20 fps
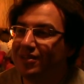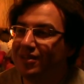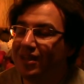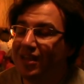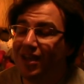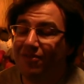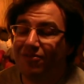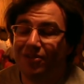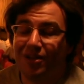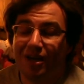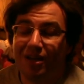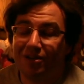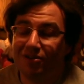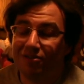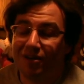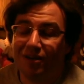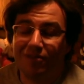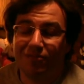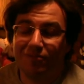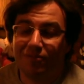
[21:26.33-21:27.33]
and they have a lot of
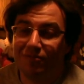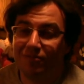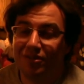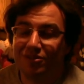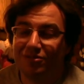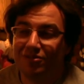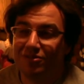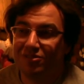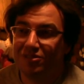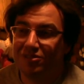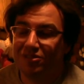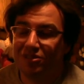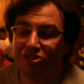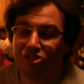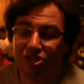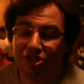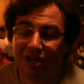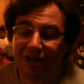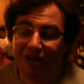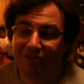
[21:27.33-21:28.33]
great resources, the
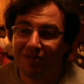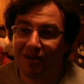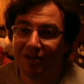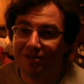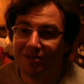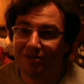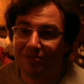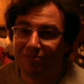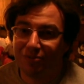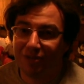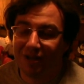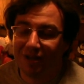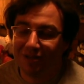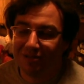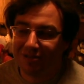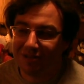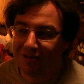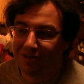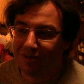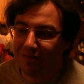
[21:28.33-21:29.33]
Chicago Adler
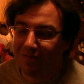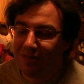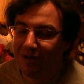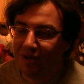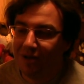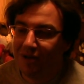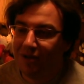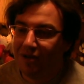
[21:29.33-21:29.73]
Planetarium.